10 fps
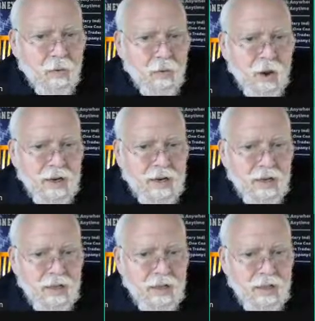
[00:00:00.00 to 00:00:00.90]
right
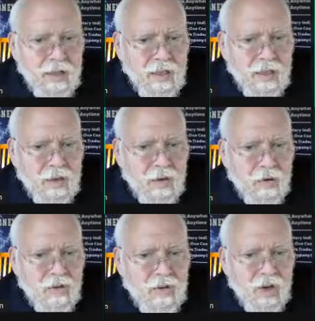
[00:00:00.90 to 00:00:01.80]
click,
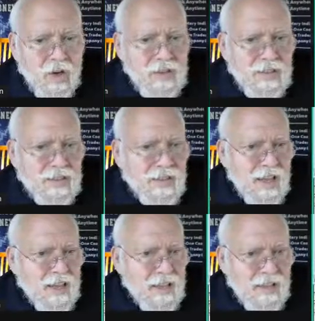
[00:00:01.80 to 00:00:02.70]
go to chart
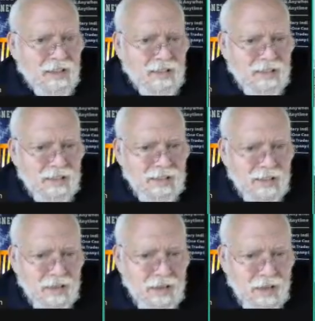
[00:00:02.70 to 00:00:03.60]
settings,
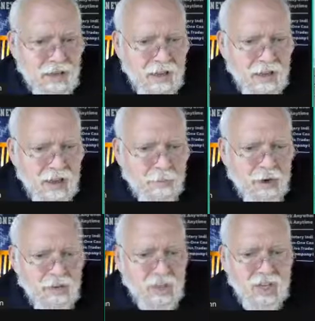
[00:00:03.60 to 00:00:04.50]
and I'm
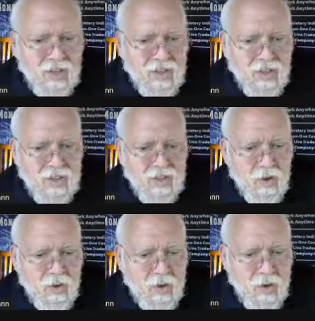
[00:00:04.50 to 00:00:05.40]
going to change this
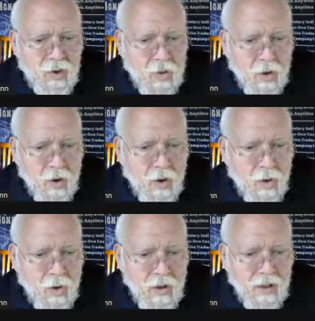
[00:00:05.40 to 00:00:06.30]
to
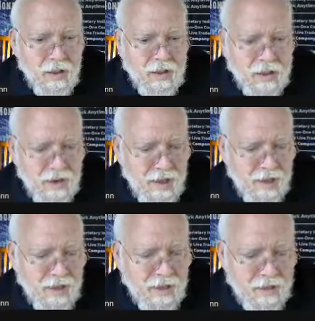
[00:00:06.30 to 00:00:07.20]
Euro
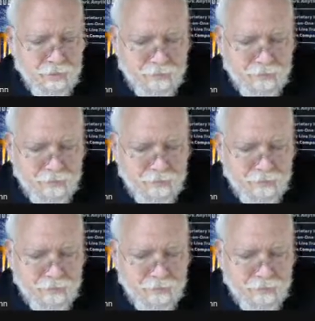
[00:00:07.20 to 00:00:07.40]
Canadian.